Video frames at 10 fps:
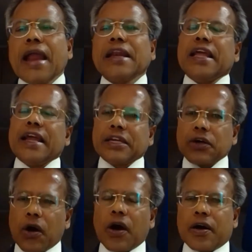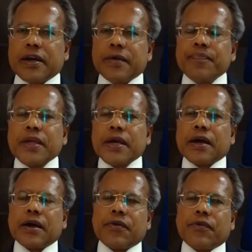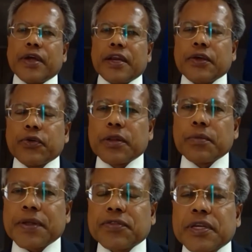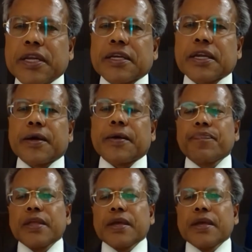And later on, uh, when during President uh,